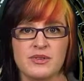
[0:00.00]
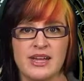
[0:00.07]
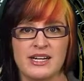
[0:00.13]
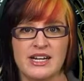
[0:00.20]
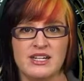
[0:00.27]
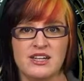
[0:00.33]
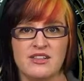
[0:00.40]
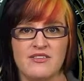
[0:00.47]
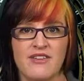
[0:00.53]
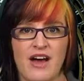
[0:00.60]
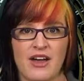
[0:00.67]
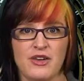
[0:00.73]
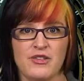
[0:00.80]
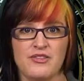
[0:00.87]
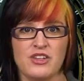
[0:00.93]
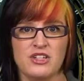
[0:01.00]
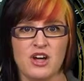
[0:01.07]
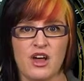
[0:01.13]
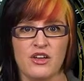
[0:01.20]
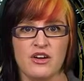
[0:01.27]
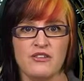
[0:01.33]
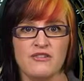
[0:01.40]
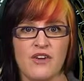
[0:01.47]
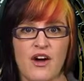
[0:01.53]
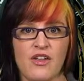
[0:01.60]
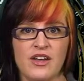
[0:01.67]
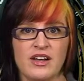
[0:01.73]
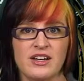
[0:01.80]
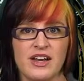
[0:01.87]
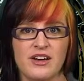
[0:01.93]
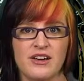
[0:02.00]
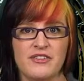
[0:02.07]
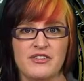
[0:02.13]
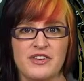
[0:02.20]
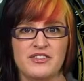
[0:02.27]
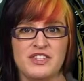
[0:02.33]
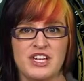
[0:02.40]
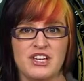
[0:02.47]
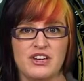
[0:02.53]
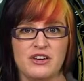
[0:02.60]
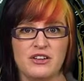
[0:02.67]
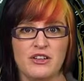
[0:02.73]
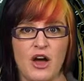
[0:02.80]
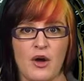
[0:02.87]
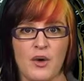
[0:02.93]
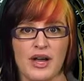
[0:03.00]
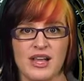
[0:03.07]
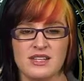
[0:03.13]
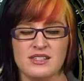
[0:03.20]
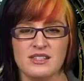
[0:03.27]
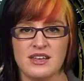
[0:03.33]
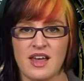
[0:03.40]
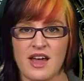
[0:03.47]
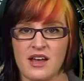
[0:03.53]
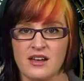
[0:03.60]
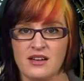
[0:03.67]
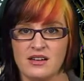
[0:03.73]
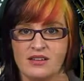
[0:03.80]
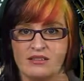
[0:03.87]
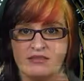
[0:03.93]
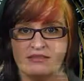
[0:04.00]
related to the value of the dollar falling near a 15-year low against the yen.